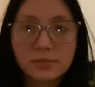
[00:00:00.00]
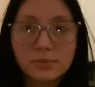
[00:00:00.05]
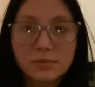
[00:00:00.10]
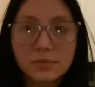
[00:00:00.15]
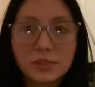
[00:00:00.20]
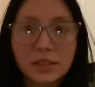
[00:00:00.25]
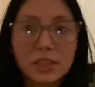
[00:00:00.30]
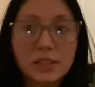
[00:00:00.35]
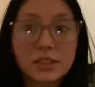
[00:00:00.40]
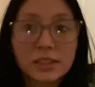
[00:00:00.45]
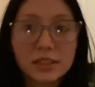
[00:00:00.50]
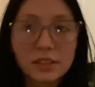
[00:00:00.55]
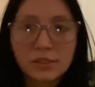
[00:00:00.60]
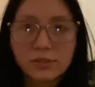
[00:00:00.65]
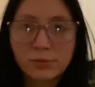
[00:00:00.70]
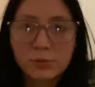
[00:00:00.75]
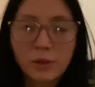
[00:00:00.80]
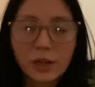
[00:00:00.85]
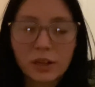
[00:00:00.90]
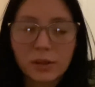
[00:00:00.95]
There's
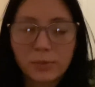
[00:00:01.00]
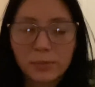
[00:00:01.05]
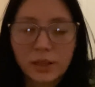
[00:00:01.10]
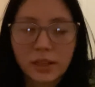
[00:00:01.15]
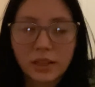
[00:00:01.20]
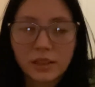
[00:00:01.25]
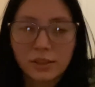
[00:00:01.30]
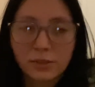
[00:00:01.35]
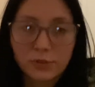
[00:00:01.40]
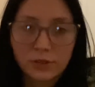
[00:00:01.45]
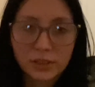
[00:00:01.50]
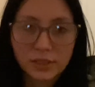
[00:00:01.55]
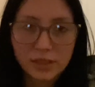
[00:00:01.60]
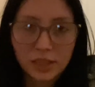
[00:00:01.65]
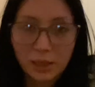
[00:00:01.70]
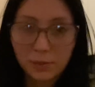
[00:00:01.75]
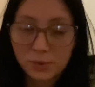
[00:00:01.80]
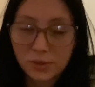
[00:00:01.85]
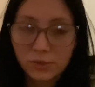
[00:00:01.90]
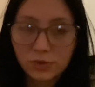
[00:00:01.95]
very many different
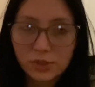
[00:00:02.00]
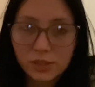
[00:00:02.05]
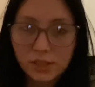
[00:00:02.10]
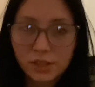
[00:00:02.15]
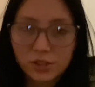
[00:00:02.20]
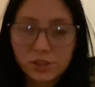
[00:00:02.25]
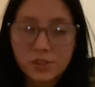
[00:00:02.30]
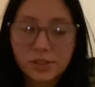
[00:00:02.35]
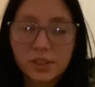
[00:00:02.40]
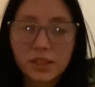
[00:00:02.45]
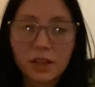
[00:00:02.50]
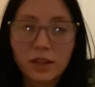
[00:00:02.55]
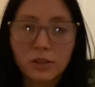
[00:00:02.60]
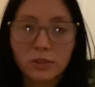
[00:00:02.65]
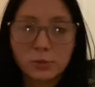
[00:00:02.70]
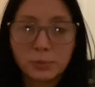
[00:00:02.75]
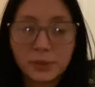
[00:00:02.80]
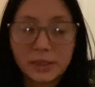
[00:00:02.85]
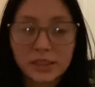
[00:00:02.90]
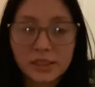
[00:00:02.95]
types of seizures that I'll
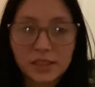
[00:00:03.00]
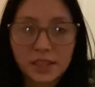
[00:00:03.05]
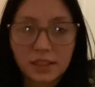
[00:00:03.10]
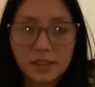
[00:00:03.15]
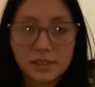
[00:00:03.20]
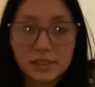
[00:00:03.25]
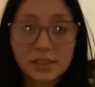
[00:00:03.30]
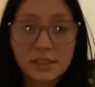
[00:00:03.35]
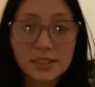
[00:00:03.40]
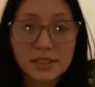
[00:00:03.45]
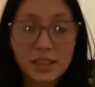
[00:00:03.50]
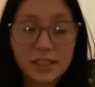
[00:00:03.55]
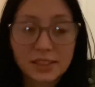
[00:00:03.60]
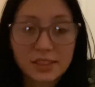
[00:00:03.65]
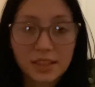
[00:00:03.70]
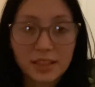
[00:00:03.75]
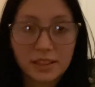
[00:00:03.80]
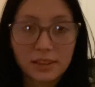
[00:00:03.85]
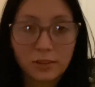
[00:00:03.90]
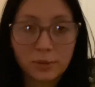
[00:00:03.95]
be
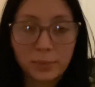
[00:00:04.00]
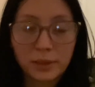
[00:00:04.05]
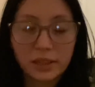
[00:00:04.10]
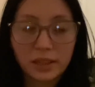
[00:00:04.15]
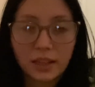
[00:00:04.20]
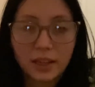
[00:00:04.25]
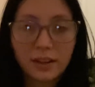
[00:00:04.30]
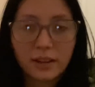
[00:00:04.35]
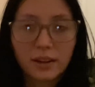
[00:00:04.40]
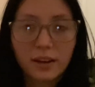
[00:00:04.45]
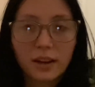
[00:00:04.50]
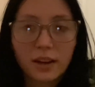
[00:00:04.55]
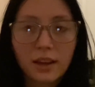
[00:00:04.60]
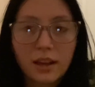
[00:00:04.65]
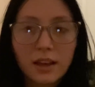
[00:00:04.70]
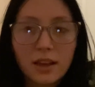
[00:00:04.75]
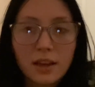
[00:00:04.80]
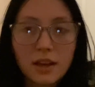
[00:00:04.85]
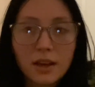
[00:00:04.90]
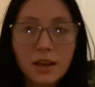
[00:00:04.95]
discussing a little bit later,
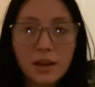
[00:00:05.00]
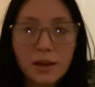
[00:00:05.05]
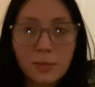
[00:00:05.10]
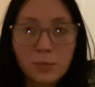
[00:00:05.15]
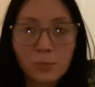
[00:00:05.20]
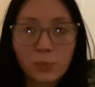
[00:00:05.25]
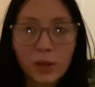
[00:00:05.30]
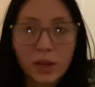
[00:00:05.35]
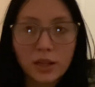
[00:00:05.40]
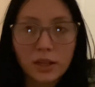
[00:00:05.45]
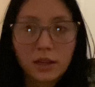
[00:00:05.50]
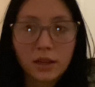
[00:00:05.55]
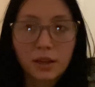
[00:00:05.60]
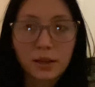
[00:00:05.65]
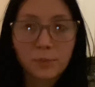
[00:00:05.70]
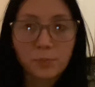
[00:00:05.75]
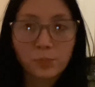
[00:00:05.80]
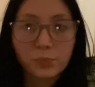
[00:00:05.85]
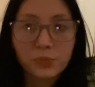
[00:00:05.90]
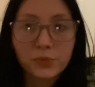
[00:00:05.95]
but
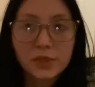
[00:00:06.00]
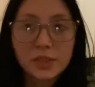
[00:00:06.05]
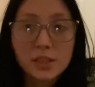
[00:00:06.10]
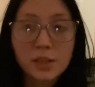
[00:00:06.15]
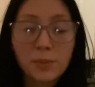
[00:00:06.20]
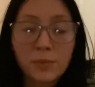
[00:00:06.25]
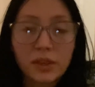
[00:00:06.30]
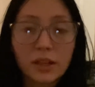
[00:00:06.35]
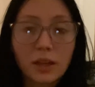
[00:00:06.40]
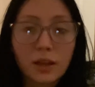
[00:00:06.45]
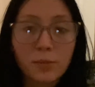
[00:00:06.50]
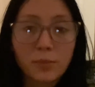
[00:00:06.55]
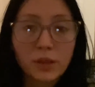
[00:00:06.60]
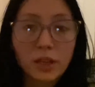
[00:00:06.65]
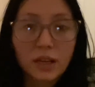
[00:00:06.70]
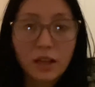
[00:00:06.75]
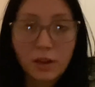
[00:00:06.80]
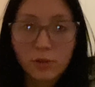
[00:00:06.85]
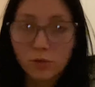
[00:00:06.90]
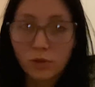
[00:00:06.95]
some of them
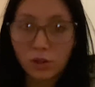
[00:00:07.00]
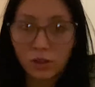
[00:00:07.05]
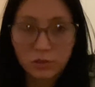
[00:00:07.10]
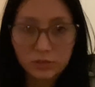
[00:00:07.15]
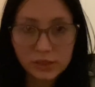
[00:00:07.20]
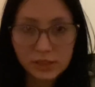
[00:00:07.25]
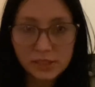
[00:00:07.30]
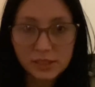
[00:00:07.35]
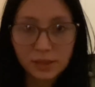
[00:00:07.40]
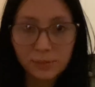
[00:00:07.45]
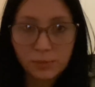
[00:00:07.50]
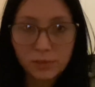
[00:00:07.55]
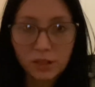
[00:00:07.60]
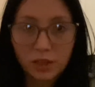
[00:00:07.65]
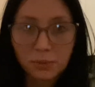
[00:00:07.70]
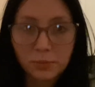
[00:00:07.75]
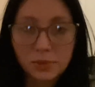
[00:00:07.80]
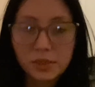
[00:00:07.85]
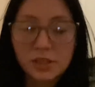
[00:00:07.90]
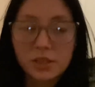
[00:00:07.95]
can have all of these
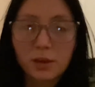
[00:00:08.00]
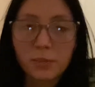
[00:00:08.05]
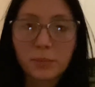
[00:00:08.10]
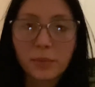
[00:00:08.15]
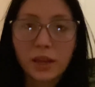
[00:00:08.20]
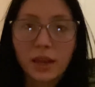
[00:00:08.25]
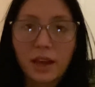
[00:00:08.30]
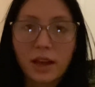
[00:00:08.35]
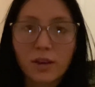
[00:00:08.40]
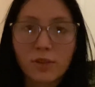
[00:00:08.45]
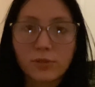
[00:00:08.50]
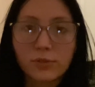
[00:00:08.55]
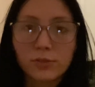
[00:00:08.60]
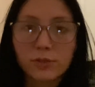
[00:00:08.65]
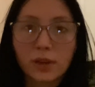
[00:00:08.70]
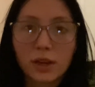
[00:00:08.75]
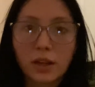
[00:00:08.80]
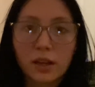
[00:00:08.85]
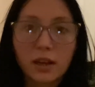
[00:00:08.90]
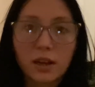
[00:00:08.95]
symptoms. Some may have
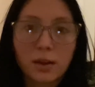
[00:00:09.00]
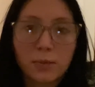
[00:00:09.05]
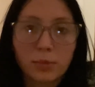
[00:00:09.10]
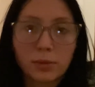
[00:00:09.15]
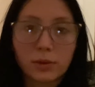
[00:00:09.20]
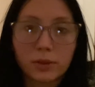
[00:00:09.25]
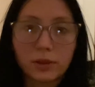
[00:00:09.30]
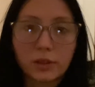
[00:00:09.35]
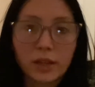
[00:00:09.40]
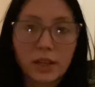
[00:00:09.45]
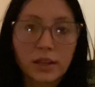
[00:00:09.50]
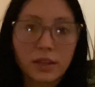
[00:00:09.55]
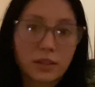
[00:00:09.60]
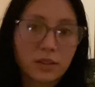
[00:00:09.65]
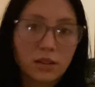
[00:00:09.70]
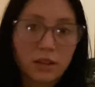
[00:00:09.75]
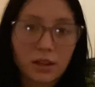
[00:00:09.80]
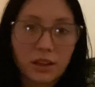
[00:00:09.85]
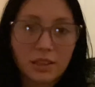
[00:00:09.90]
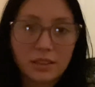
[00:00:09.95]
a couple and
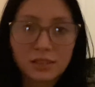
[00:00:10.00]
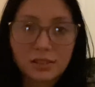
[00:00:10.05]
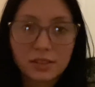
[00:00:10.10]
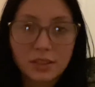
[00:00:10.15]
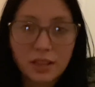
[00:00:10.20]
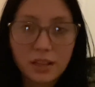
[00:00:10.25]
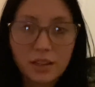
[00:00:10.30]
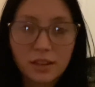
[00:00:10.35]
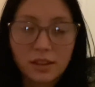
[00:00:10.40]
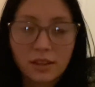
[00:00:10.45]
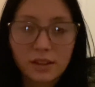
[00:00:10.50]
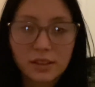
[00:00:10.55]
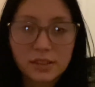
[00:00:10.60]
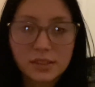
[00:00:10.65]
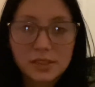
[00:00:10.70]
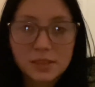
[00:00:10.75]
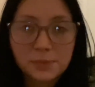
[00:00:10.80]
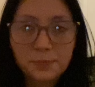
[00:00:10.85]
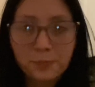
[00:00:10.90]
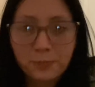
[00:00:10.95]
not the others.